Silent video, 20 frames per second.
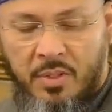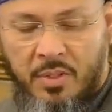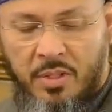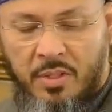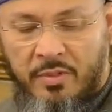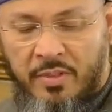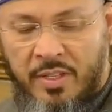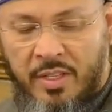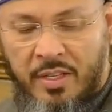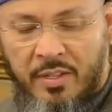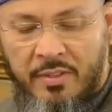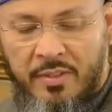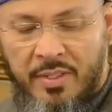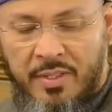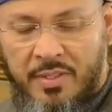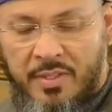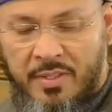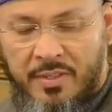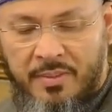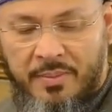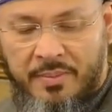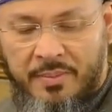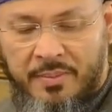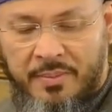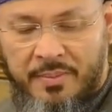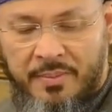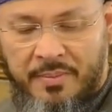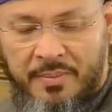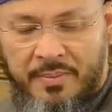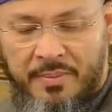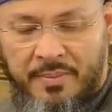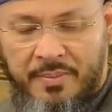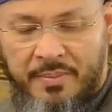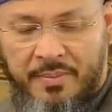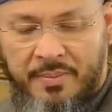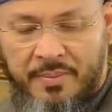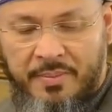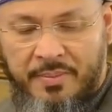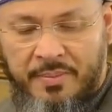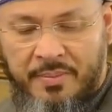So the forgiveness
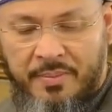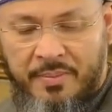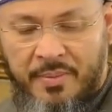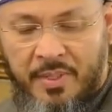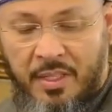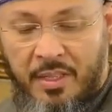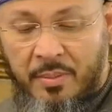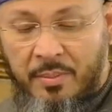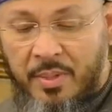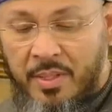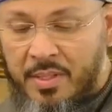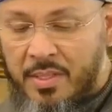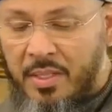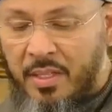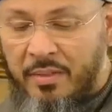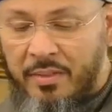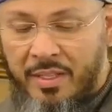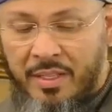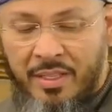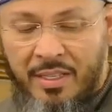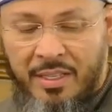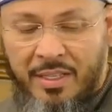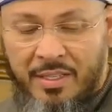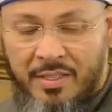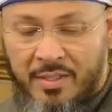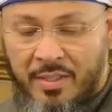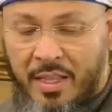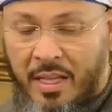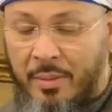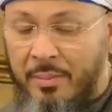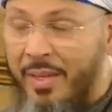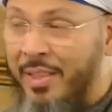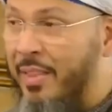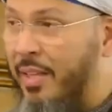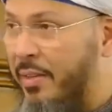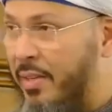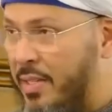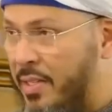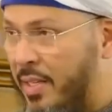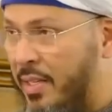and the mercy of Allah is there,
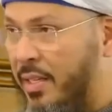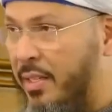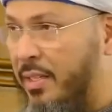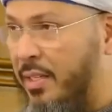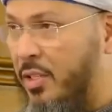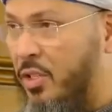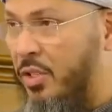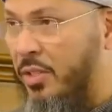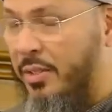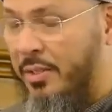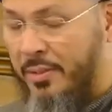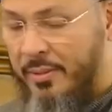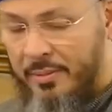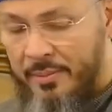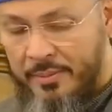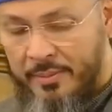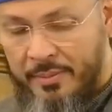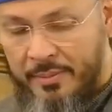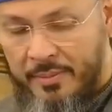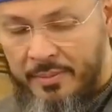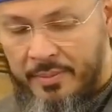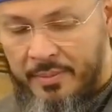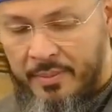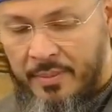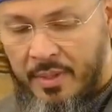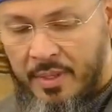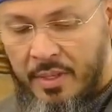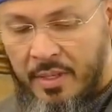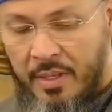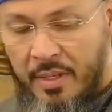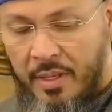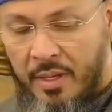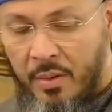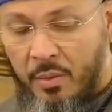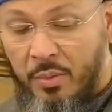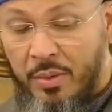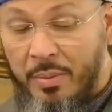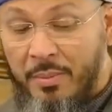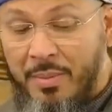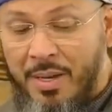but there is a condition.
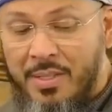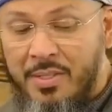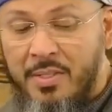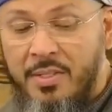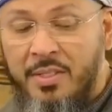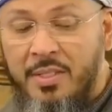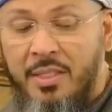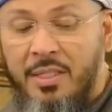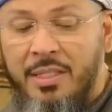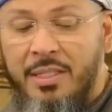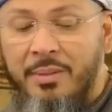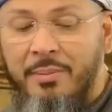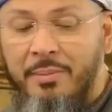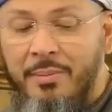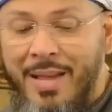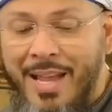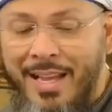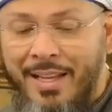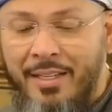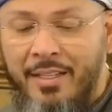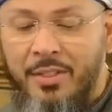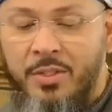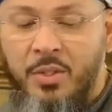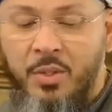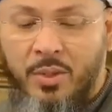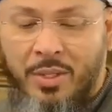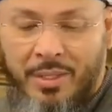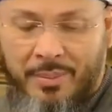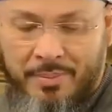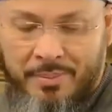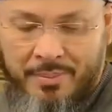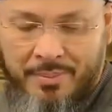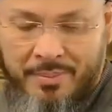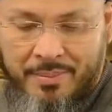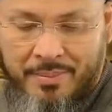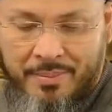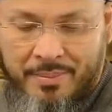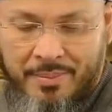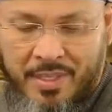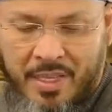We must turn back to Him.
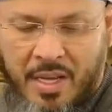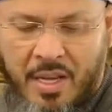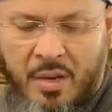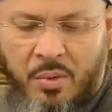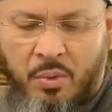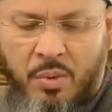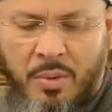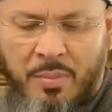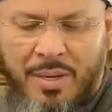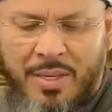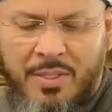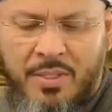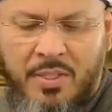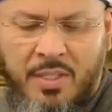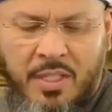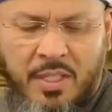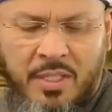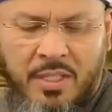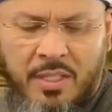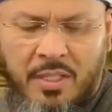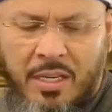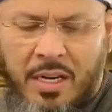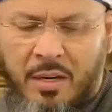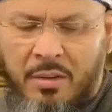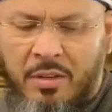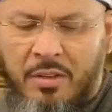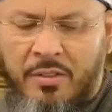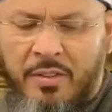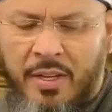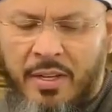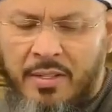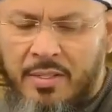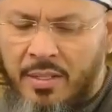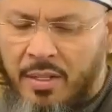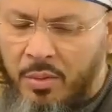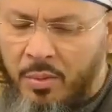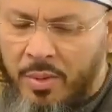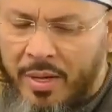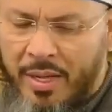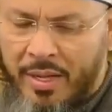We must turn our
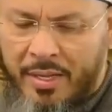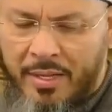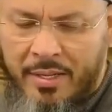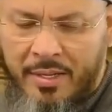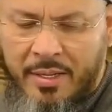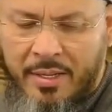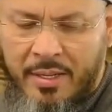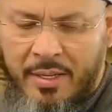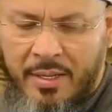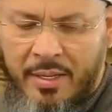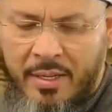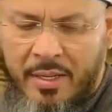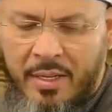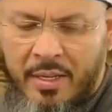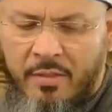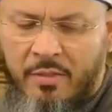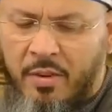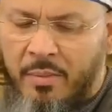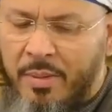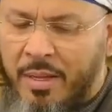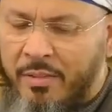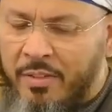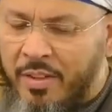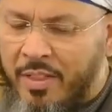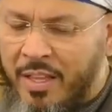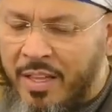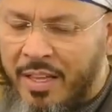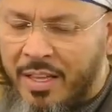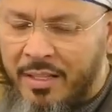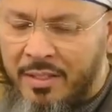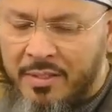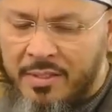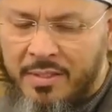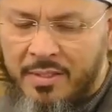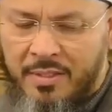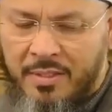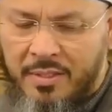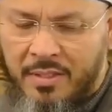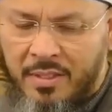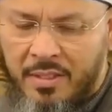face away from everything
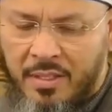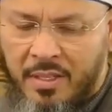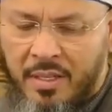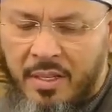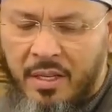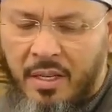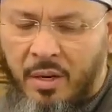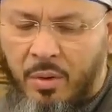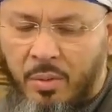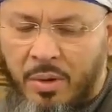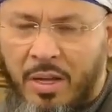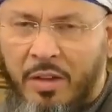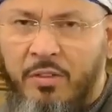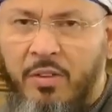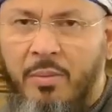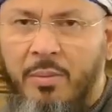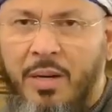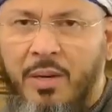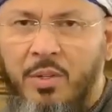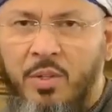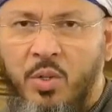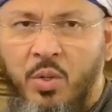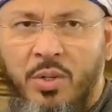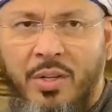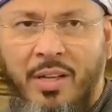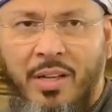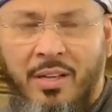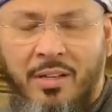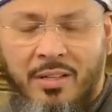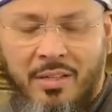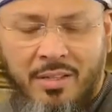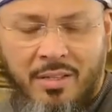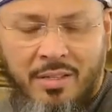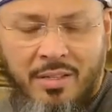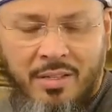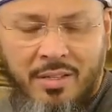else, away from our dunya,